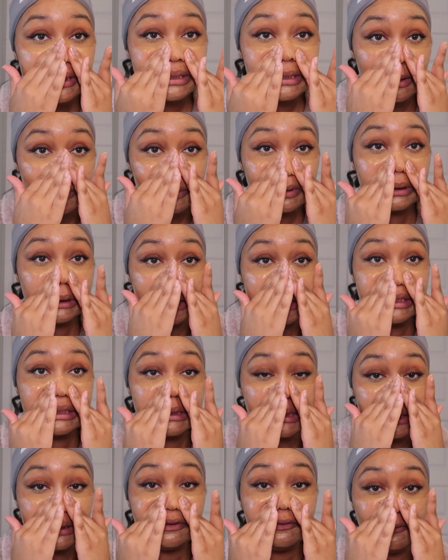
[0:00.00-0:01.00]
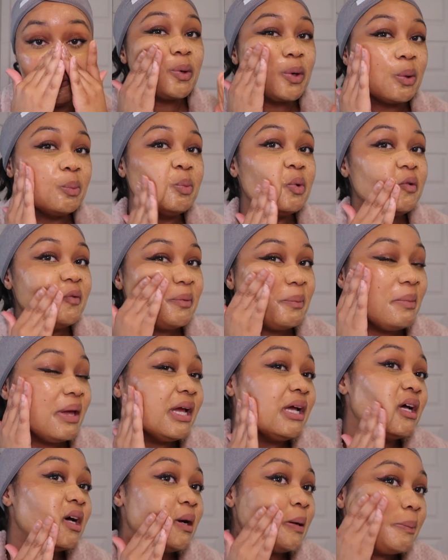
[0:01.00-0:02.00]
double cleansing for removing
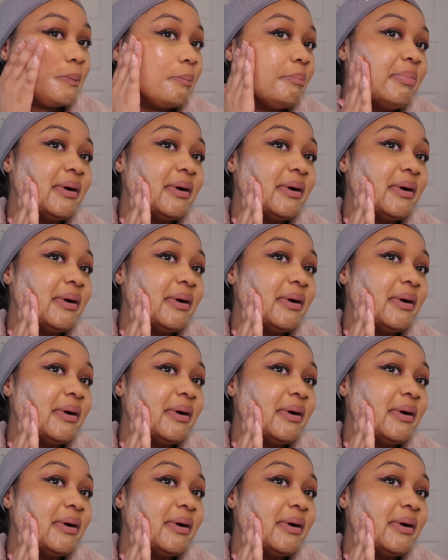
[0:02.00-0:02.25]
makeup,